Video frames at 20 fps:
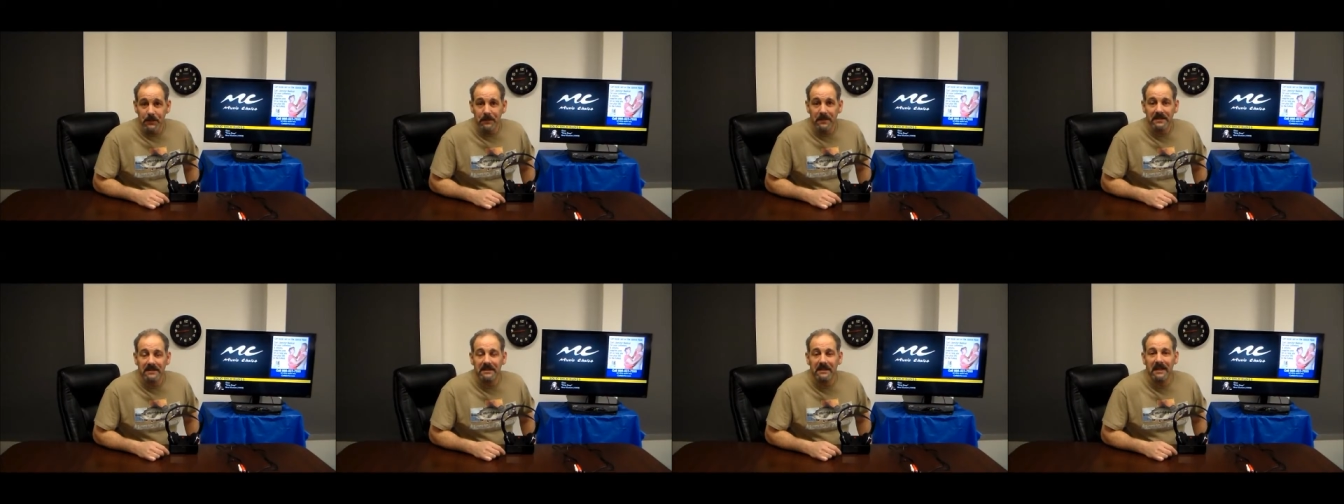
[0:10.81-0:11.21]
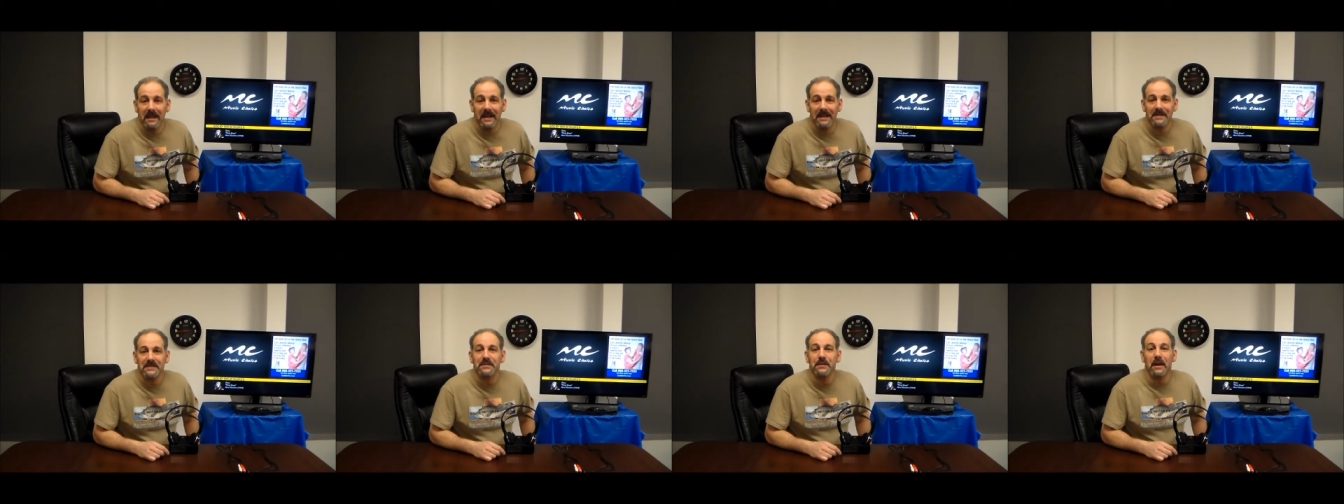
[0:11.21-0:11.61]
with me
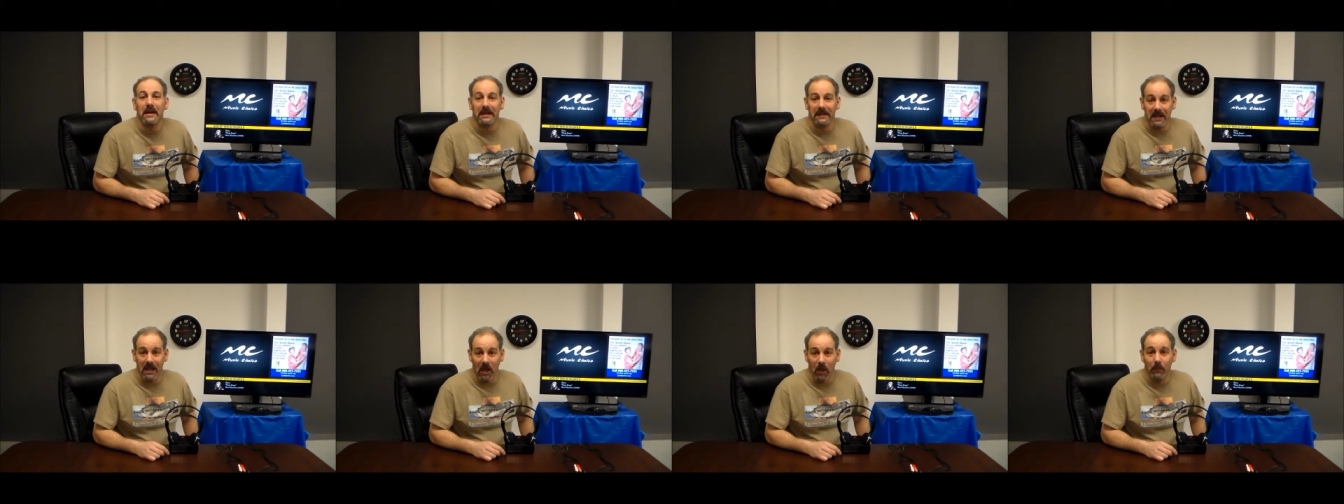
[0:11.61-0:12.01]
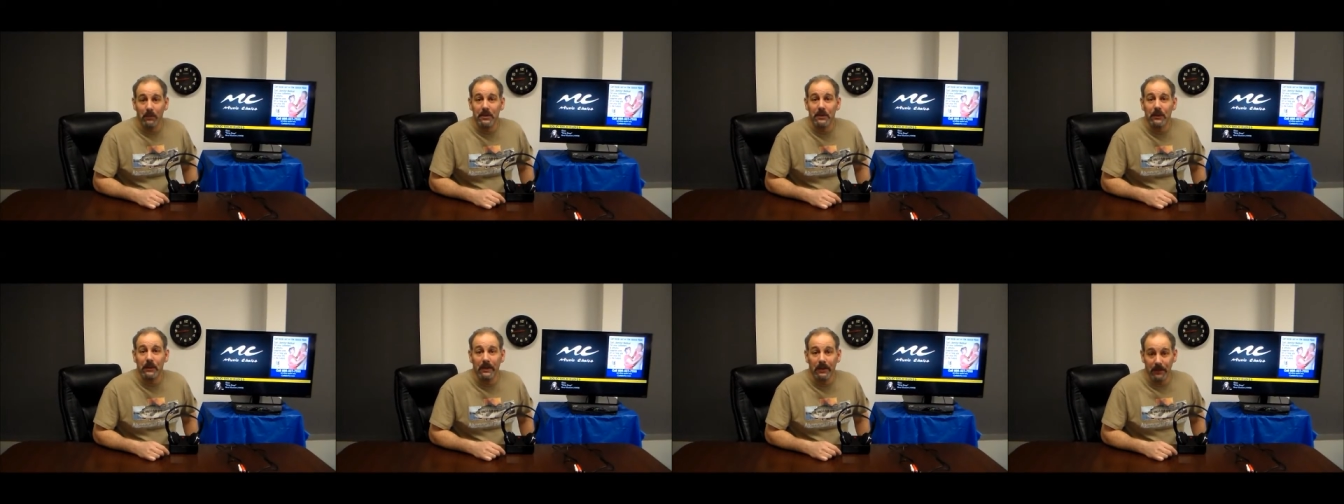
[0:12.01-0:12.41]
today so I can help
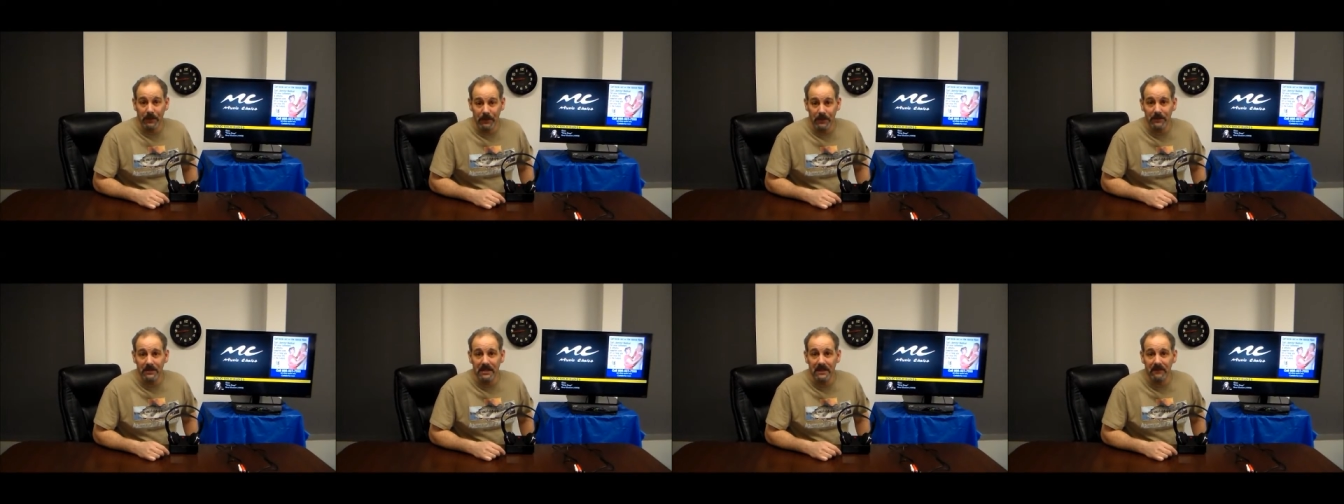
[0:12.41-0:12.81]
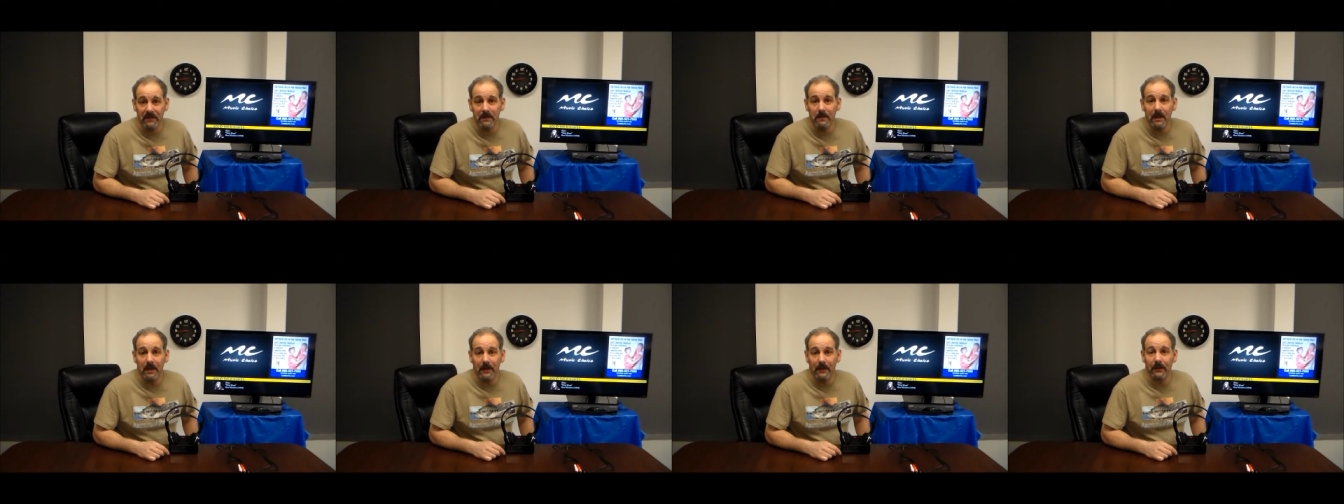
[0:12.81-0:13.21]
you hear your
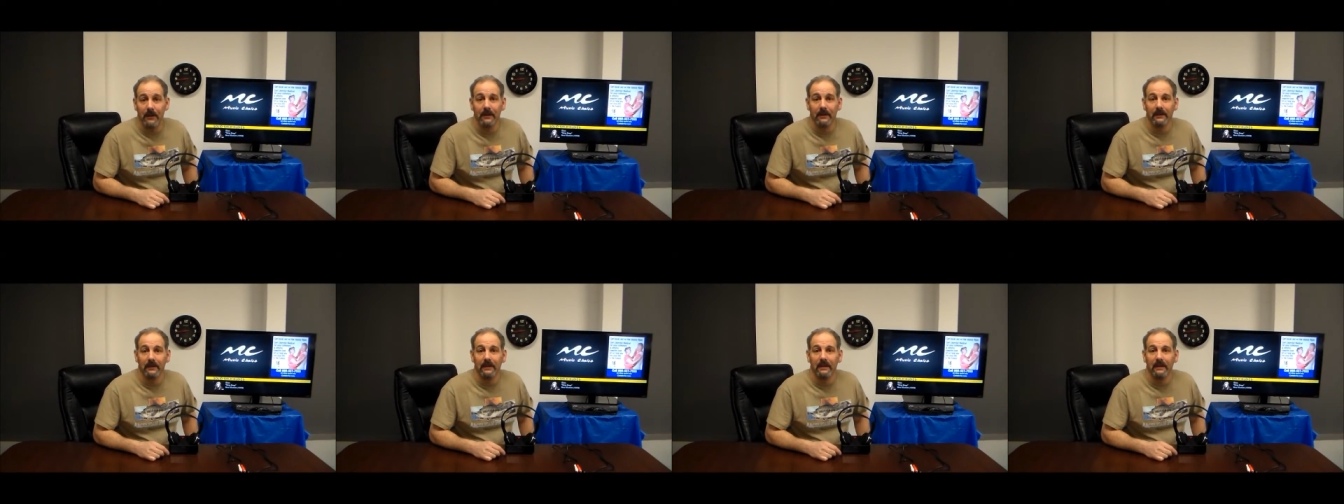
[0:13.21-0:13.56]
TV better.